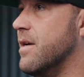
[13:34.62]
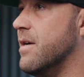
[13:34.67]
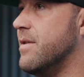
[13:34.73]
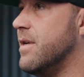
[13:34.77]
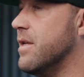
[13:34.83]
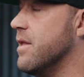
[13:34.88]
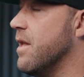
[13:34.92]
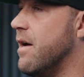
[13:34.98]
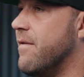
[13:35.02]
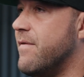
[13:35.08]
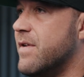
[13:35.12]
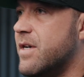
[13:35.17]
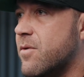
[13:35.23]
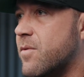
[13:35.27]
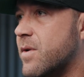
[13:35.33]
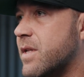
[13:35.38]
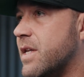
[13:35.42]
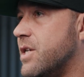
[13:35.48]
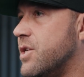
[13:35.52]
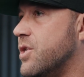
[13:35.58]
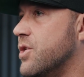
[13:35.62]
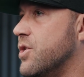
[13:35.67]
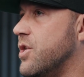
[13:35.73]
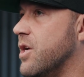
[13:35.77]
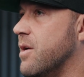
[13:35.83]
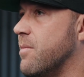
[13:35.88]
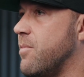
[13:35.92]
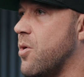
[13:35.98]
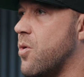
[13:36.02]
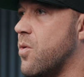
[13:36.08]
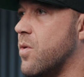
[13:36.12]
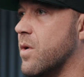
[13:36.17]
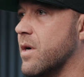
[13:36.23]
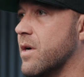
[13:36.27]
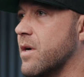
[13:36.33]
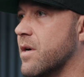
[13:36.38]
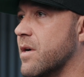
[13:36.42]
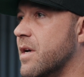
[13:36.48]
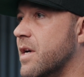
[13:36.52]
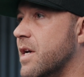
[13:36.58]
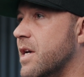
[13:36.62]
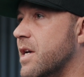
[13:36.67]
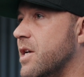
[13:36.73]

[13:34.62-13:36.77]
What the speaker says: love in a relationship, or